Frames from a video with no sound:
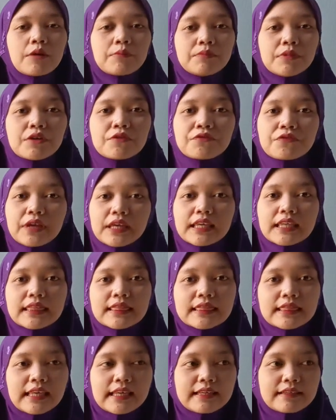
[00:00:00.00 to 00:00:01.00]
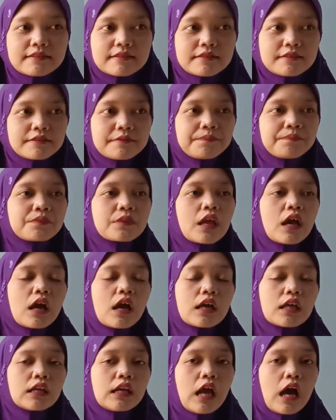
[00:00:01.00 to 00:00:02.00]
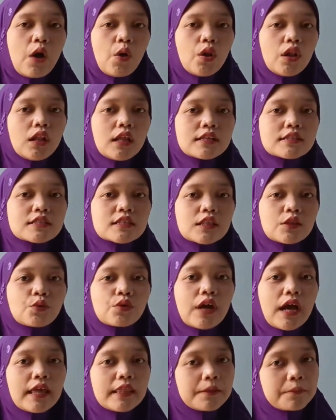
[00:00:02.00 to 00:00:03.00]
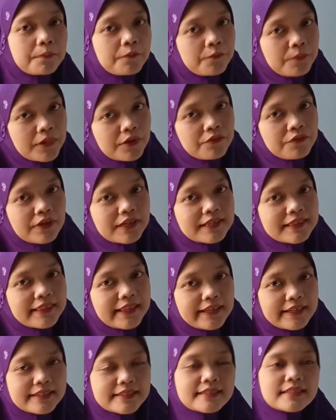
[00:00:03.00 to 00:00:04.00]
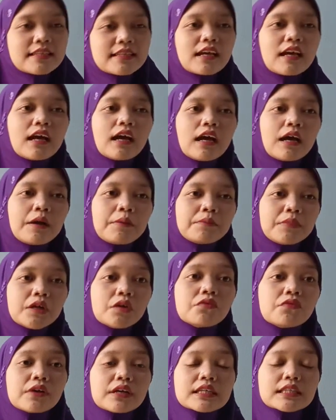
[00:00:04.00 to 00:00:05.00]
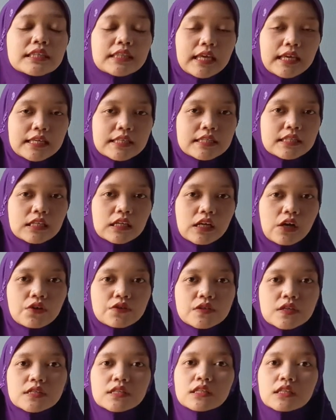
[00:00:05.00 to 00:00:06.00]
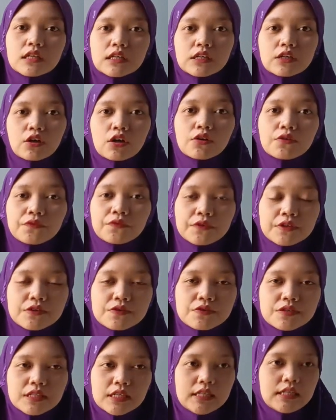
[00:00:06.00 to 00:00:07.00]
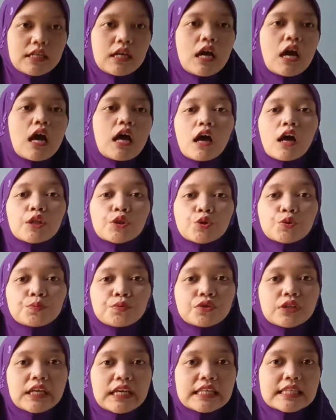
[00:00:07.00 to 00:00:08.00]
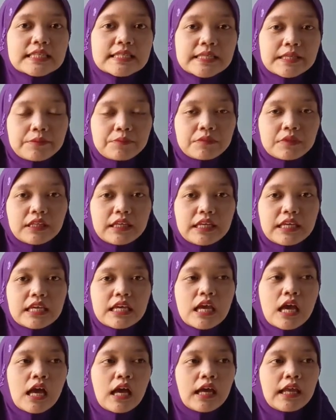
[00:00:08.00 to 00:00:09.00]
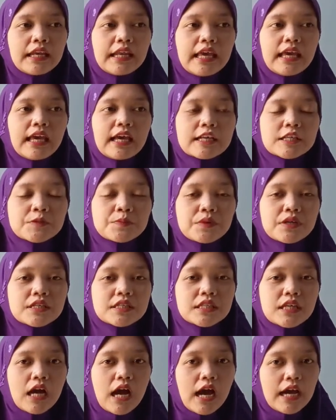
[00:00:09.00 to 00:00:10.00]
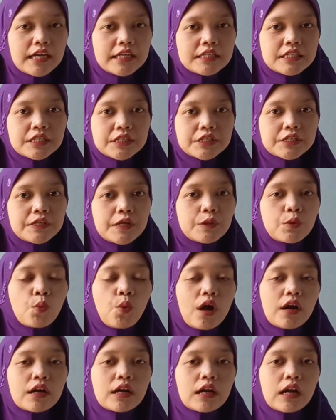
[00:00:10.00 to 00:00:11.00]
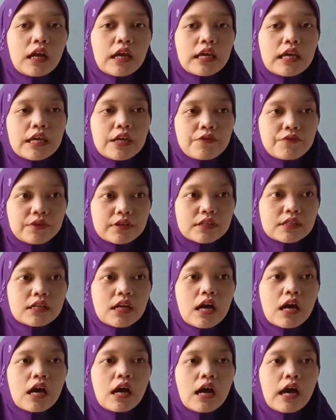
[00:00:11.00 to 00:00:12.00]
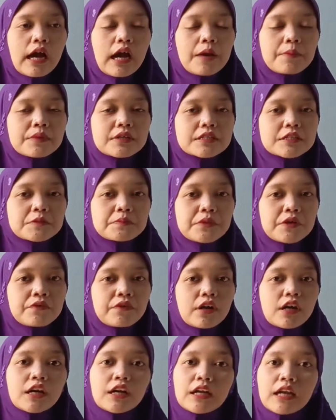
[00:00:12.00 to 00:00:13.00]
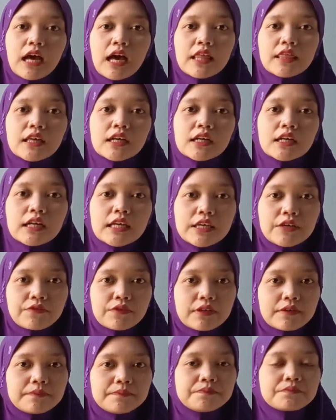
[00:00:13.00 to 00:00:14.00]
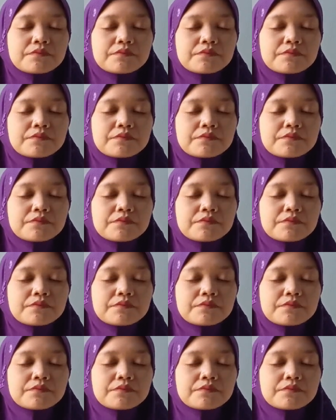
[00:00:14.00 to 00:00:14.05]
perfect tense. Now let's look at the perfect tense. Perfect tense causes the confusion. To put it simply, they express the idea that one event happens before another event.